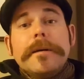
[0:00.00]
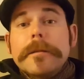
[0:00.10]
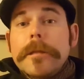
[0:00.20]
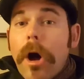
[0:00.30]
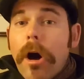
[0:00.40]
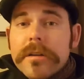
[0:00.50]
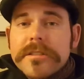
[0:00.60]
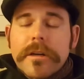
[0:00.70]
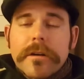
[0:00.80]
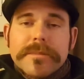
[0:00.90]

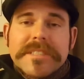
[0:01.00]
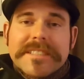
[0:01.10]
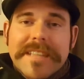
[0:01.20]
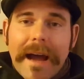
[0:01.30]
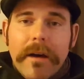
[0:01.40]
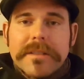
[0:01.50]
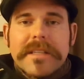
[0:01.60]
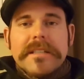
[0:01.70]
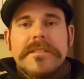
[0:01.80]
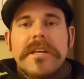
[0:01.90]
long-term
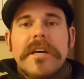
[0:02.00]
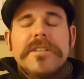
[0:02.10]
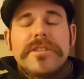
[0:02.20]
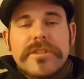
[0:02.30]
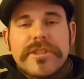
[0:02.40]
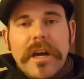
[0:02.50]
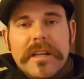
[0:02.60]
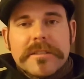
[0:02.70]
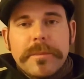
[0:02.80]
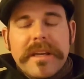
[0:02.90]
soundness to
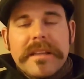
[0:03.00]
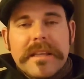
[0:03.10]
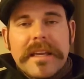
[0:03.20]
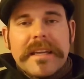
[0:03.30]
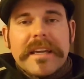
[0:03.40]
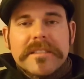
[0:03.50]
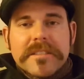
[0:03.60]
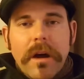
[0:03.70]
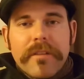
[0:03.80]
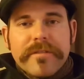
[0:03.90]
just be thinking
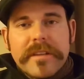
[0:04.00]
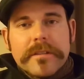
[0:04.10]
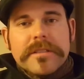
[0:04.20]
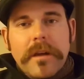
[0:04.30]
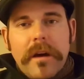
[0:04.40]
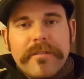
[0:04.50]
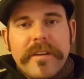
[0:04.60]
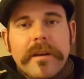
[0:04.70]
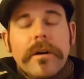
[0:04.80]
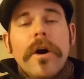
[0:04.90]
soft
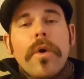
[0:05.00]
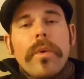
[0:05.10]
feel,